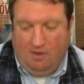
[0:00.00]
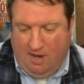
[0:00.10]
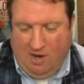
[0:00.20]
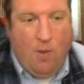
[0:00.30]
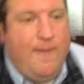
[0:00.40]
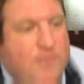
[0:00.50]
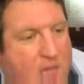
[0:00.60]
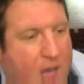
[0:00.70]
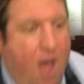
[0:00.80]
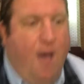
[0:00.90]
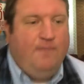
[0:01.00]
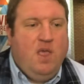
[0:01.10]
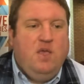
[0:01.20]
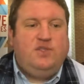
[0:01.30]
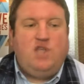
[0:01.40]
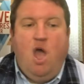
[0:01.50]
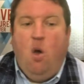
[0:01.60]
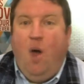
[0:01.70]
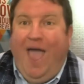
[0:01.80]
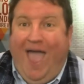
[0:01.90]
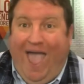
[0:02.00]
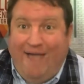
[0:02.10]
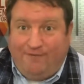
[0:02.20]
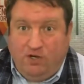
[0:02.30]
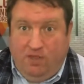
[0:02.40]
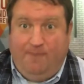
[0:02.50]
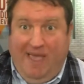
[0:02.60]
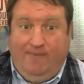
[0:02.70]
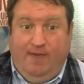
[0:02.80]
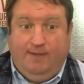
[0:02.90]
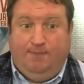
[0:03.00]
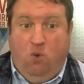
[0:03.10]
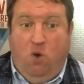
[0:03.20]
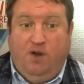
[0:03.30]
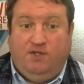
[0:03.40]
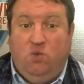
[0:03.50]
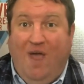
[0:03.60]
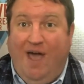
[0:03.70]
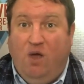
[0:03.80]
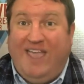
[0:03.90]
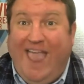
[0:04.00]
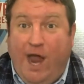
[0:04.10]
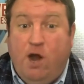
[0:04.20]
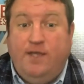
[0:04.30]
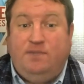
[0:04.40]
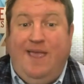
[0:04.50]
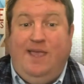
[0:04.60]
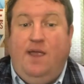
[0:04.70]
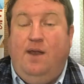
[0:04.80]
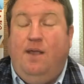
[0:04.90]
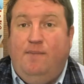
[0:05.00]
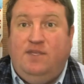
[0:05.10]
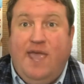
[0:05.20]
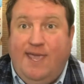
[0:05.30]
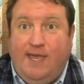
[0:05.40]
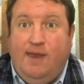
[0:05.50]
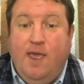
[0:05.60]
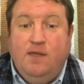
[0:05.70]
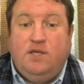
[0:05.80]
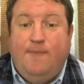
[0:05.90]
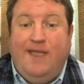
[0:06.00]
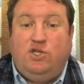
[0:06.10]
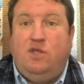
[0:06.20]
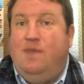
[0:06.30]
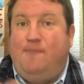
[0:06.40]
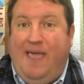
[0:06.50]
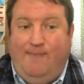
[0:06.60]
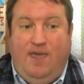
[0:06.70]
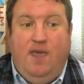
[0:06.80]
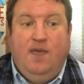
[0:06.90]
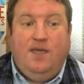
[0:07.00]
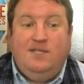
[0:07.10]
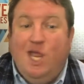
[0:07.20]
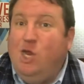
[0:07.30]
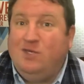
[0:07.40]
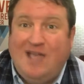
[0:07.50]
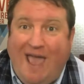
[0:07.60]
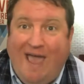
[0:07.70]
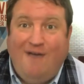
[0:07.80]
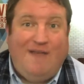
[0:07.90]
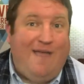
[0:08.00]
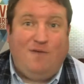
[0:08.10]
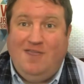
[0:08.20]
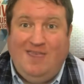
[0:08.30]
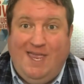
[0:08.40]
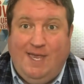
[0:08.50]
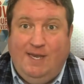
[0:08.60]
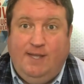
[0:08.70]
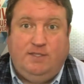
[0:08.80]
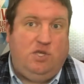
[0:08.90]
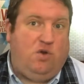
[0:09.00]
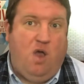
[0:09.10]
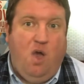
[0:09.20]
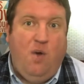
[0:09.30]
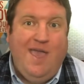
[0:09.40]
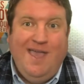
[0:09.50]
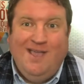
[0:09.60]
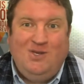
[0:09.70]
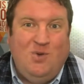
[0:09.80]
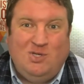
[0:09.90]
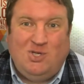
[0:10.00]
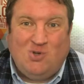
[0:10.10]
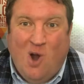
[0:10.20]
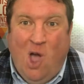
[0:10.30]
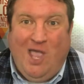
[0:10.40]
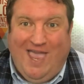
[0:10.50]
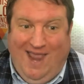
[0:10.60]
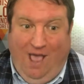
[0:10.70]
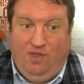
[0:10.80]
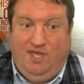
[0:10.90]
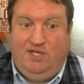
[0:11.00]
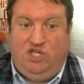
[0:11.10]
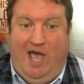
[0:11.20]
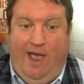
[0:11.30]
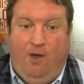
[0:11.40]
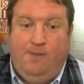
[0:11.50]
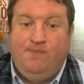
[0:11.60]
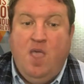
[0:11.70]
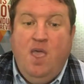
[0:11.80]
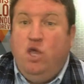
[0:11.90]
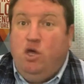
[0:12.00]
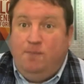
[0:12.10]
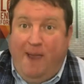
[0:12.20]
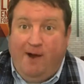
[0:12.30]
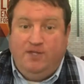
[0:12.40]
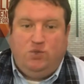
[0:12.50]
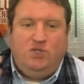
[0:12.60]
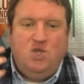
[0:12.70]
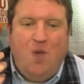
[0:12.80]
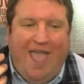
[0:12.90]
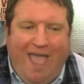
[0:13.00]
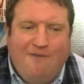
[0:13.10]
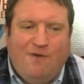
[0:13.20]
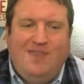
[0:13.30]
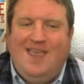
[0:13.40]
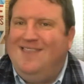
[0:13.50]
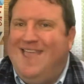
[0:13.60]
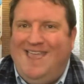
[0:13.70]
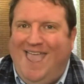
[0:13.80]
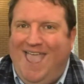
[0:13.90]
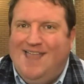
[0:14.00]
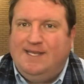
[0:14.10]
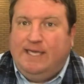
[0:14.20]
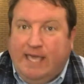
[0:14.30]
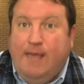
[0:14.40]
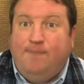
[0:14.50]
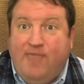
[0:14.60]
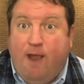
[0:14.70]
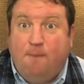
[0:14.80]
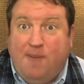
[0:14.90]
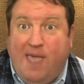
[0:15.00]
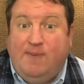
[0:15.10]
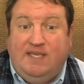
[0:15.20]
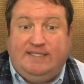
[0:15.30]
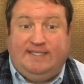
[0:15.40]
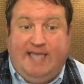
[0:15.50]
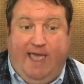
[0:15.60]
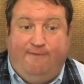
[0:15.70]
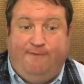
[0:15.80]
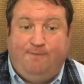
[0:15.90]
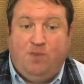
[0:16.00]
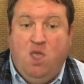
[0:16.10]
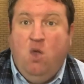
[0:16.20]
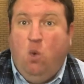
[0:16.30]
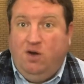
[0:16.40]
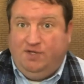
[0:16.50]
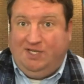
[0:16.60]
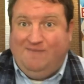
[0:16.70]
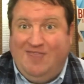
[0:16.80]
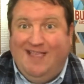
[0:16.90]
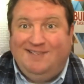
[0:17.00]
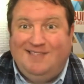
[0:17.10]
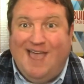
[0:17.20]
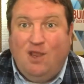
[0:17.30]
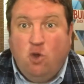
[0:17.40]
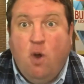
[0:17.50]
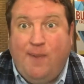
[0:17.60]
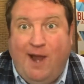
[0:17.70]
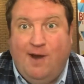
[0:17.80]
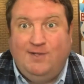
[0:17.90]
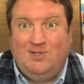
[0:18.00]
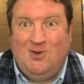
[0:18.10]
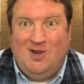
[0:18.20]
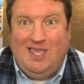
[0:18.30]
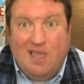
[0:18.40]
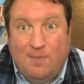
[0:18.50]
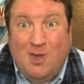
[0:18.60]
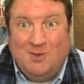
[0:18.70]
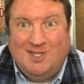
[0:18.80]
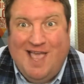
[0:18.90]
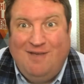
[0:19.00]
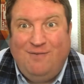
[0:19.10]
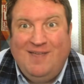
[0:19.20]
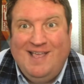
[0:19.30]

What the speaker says: Anyway, so after the baby is born as well, care is taken to make sure the baby continues to have everything it needs to grow into a strong and healthy child. Good parents will do everything they can to keep their baby safe. What are some things that your parents do to keep you safe?